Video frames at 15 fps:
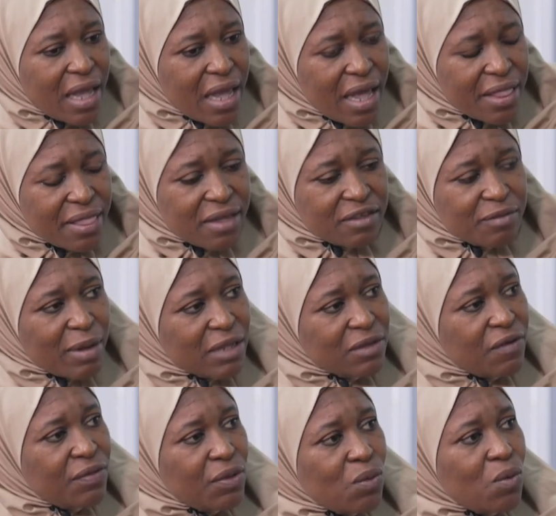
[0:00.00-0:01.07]
in this
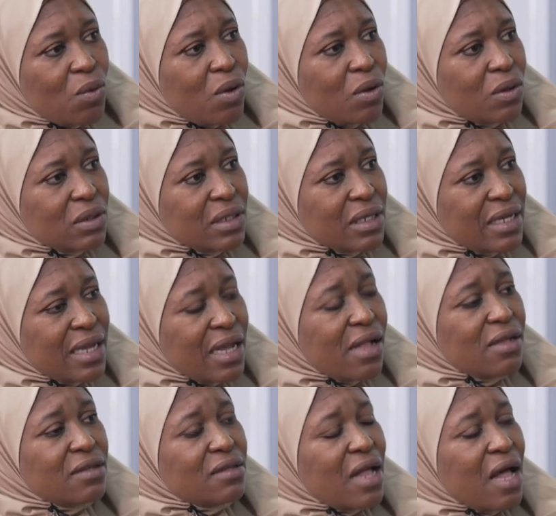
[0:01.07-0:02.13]
part of the world,
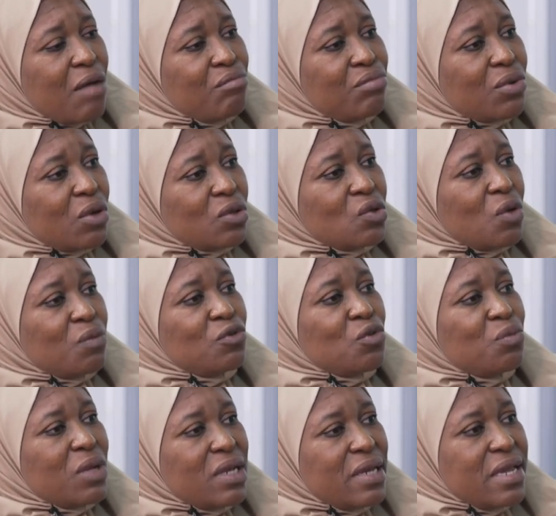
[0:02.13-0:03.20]
girls are brought up to
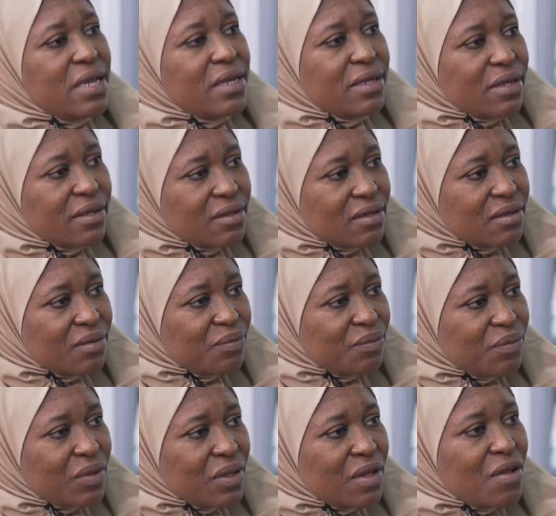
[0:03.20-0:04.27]
be leaders,
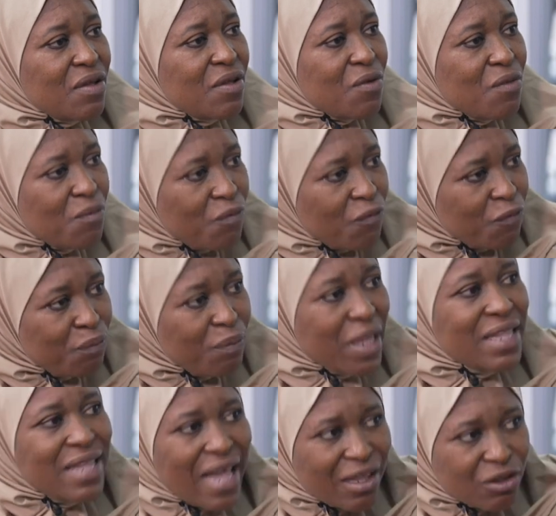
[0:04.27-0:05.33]

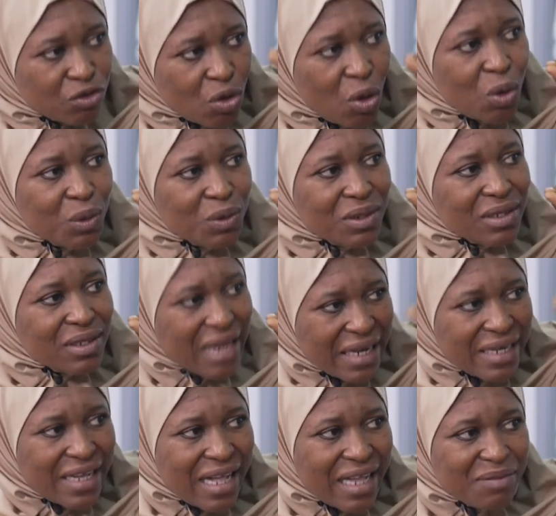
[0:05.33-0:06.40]
but they are told
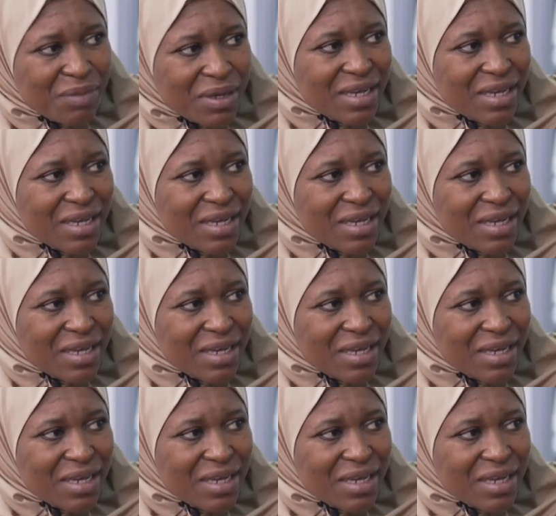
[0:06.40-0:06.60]
that they can't be